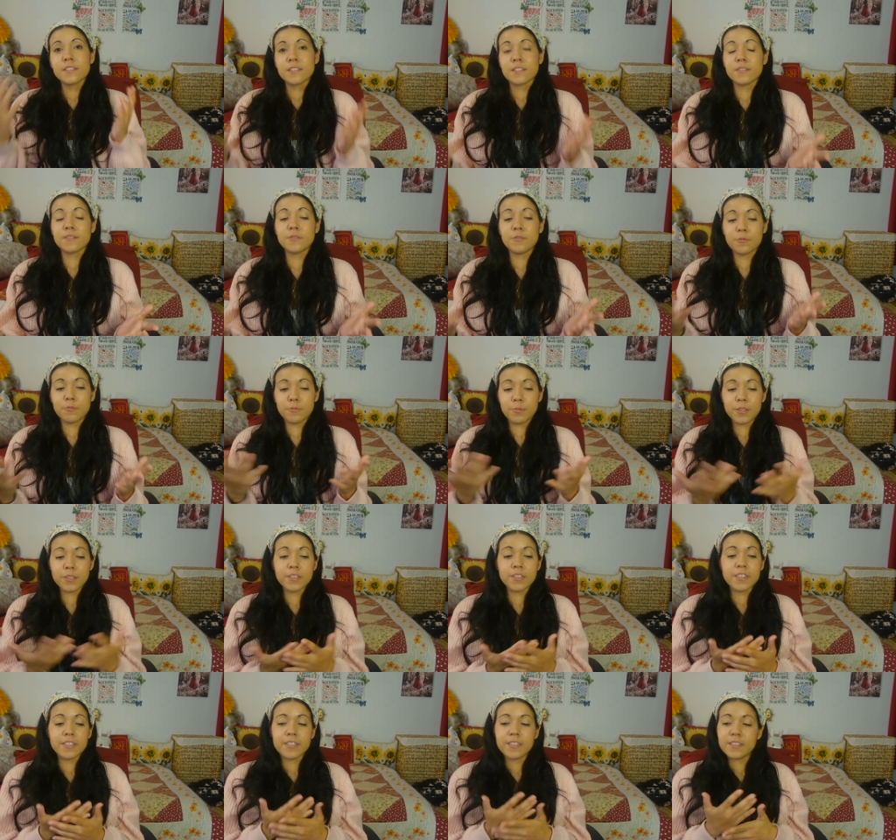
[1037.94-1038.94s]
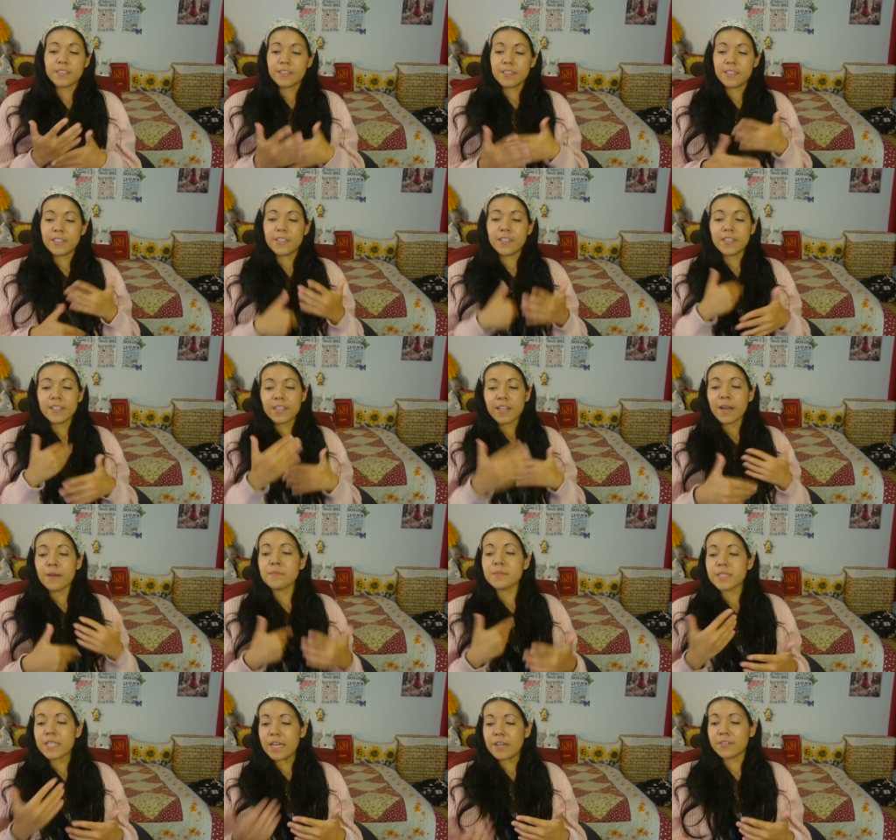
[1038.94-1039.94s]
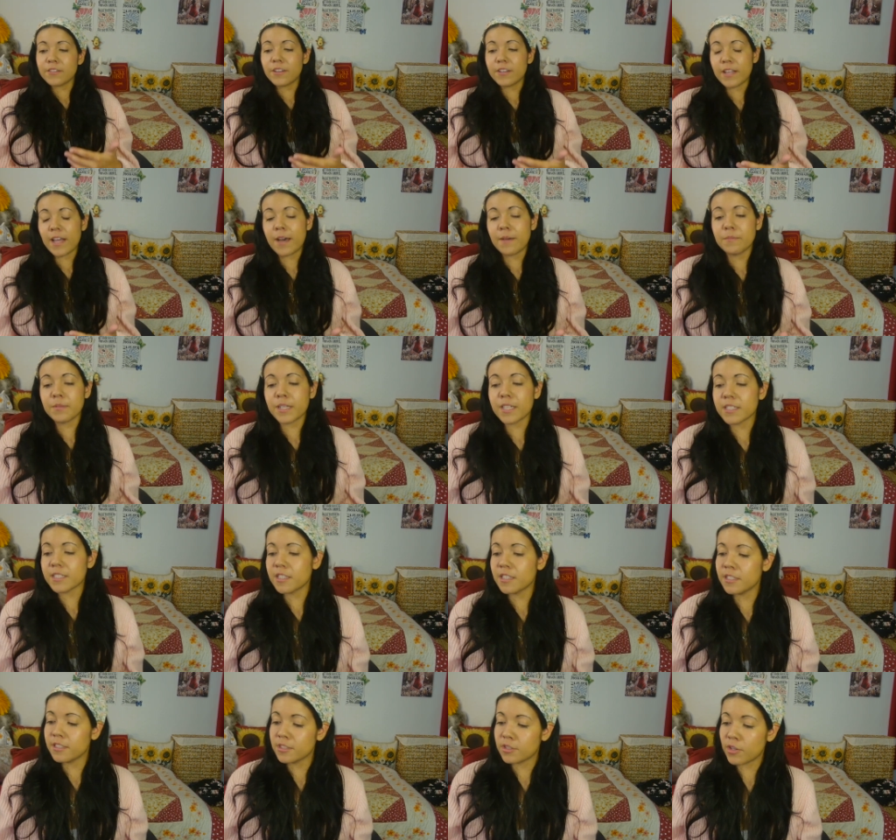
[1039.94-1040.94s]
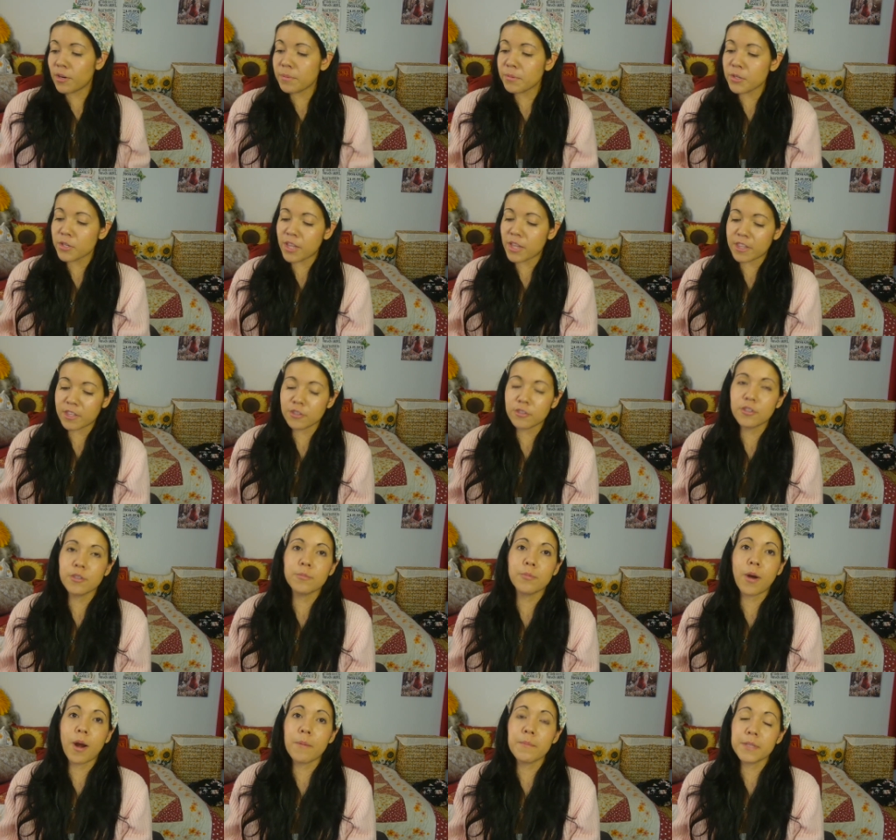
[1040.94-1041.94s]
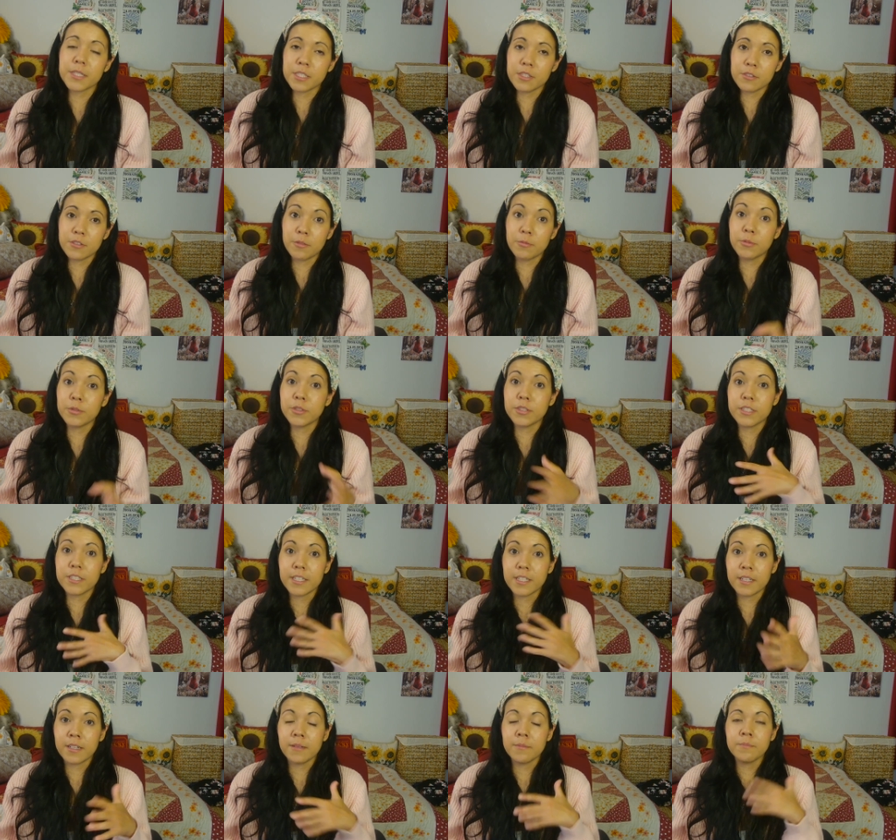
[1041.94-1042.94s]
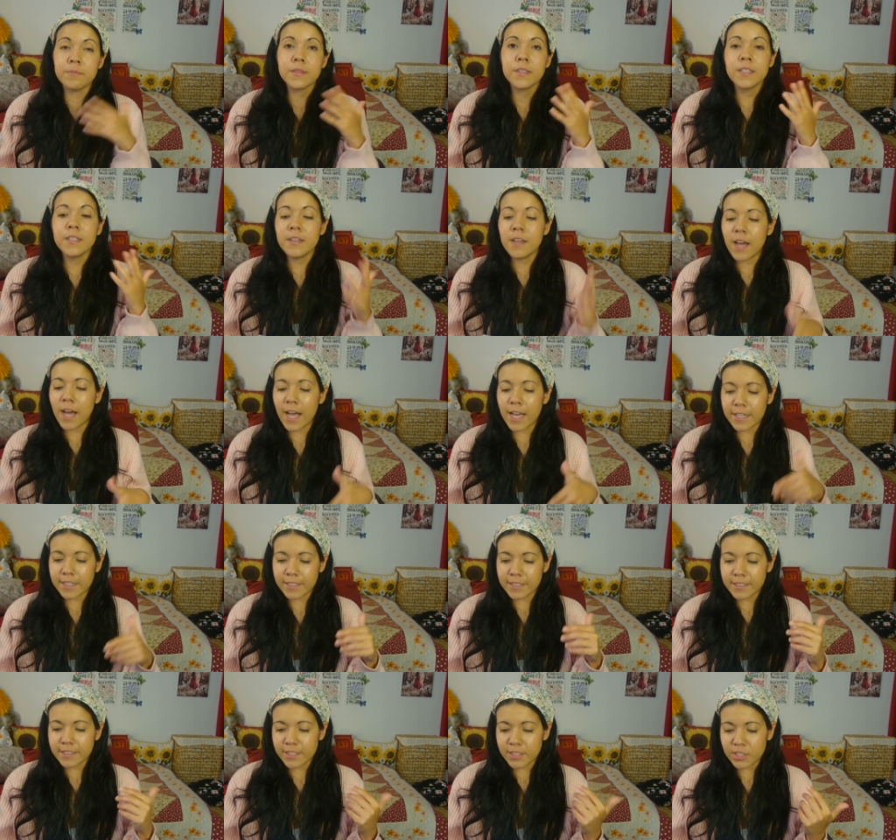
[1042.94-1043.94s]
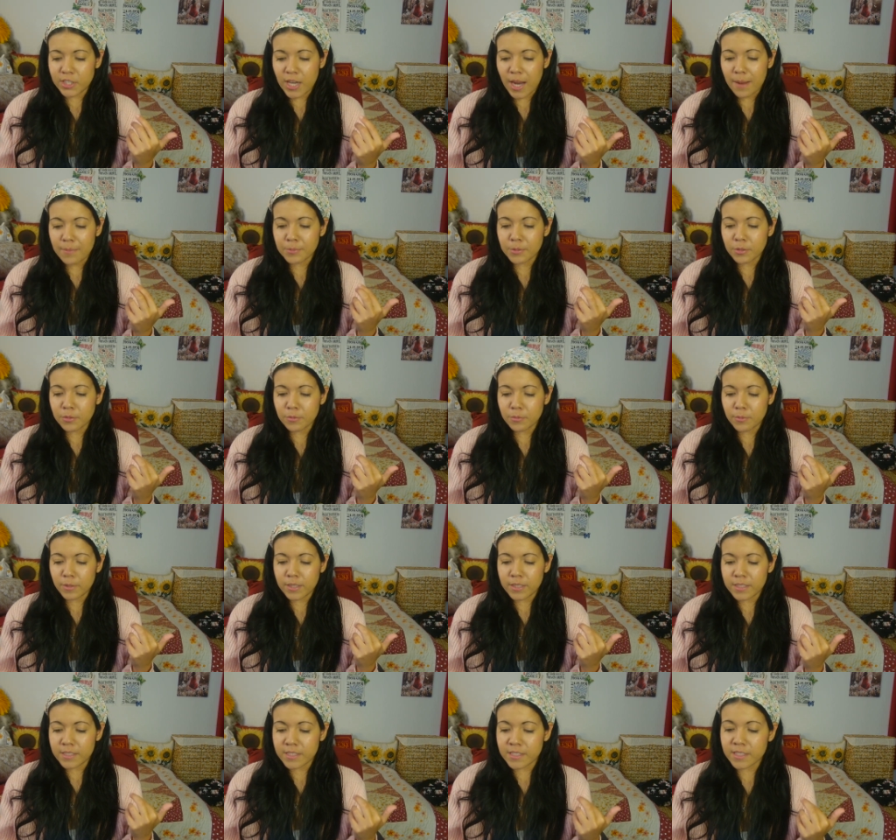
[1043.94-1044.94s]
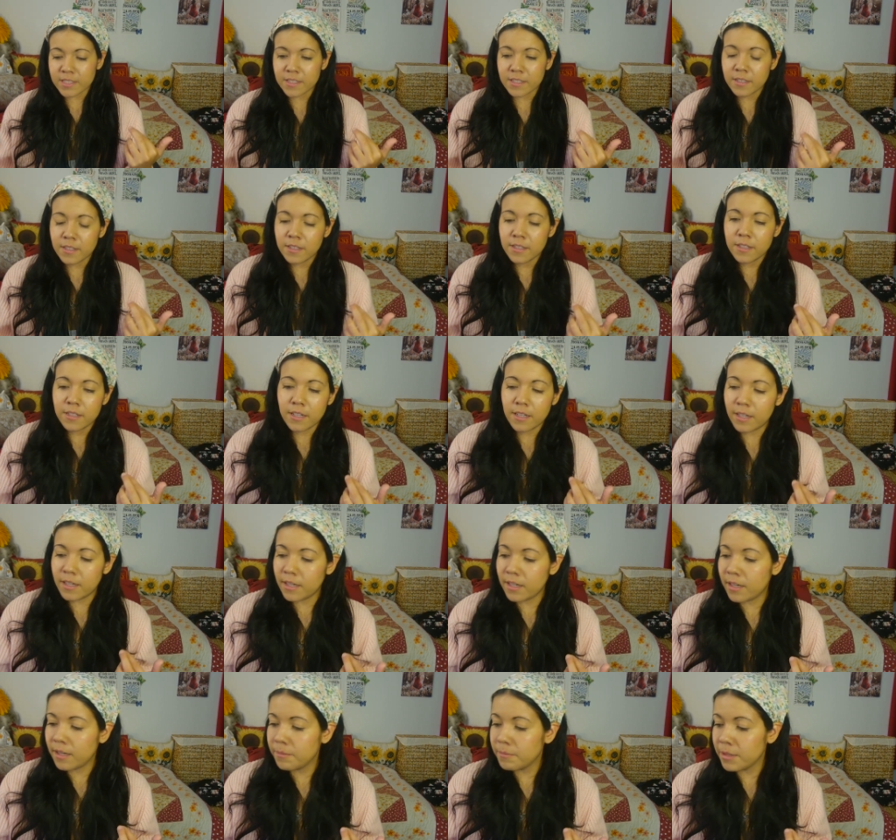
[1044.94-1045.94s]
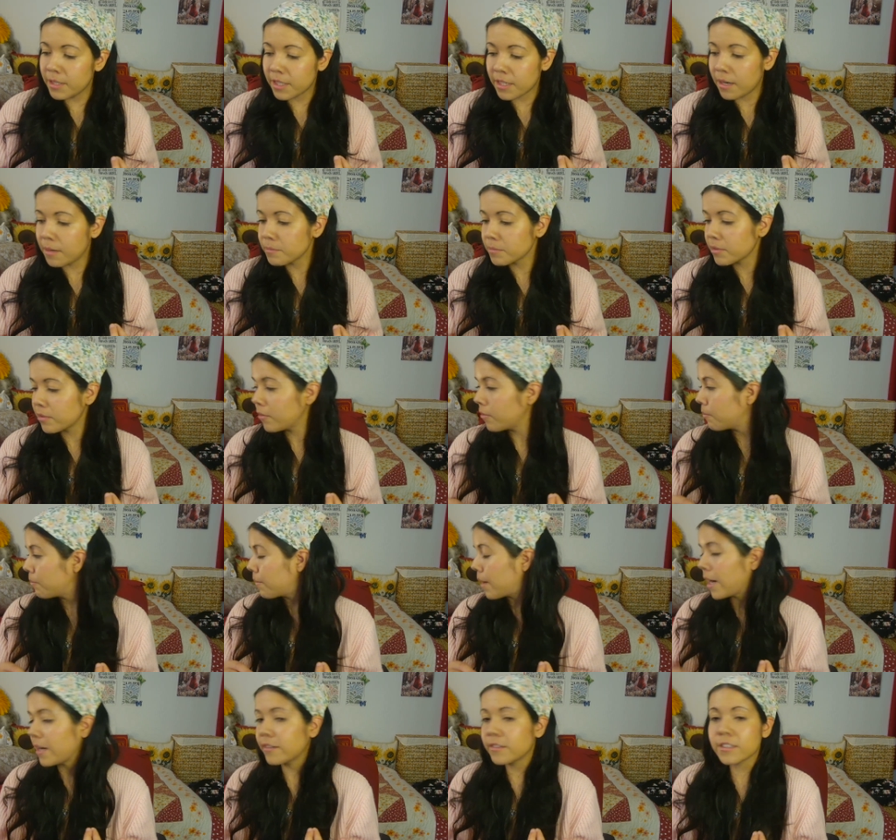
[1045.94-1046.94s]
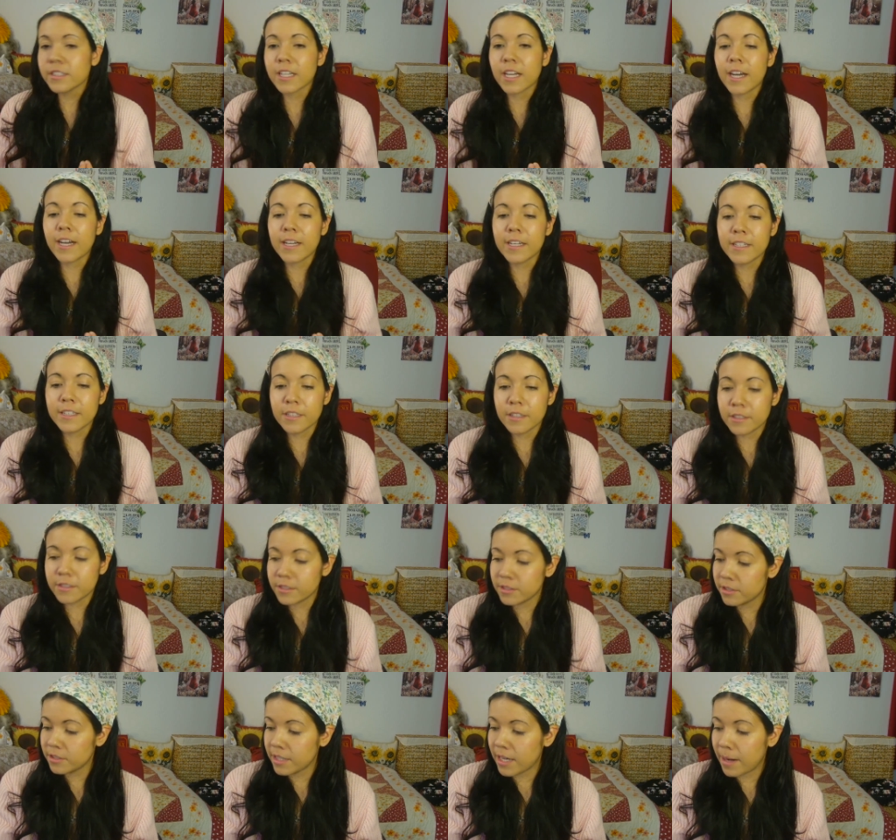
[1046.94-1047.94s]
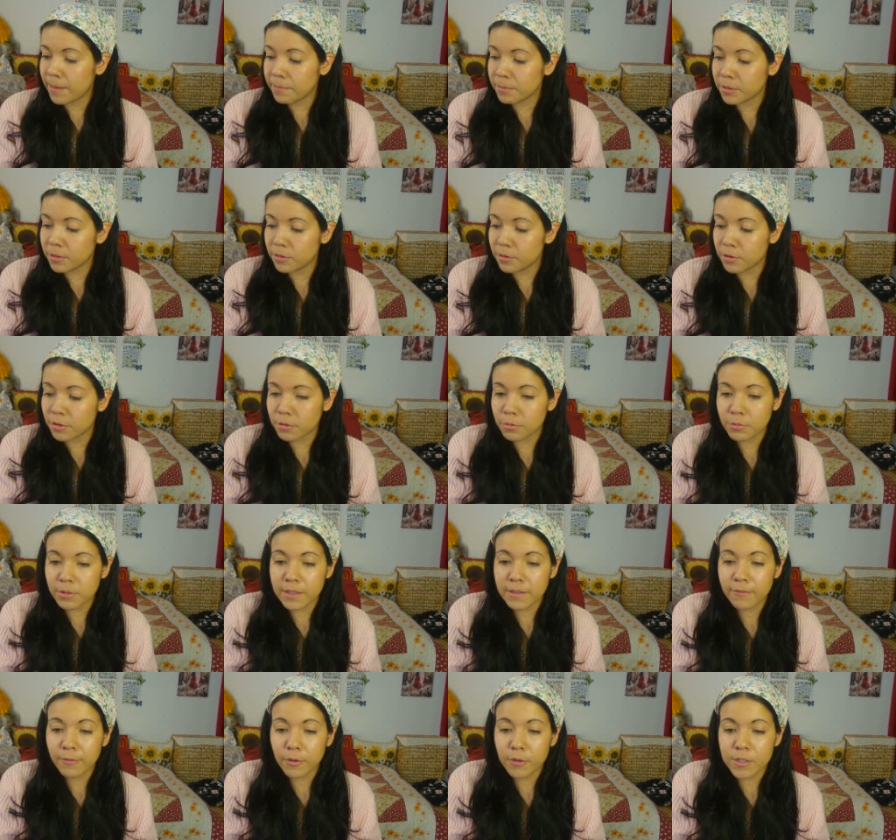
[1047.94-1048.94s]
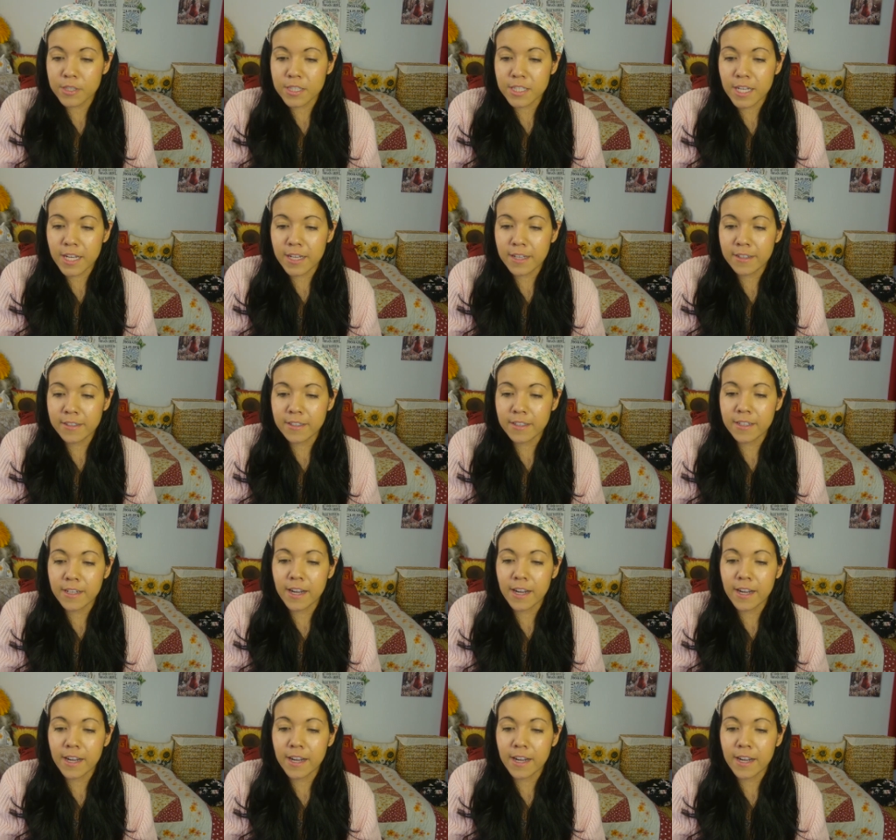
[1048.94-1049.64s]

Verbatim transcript: So really, it, it comes down to that because the scripture that the Lord brought me to to really um, highlight this chapter was um, it comes from Malachi chapter 3, verse 10.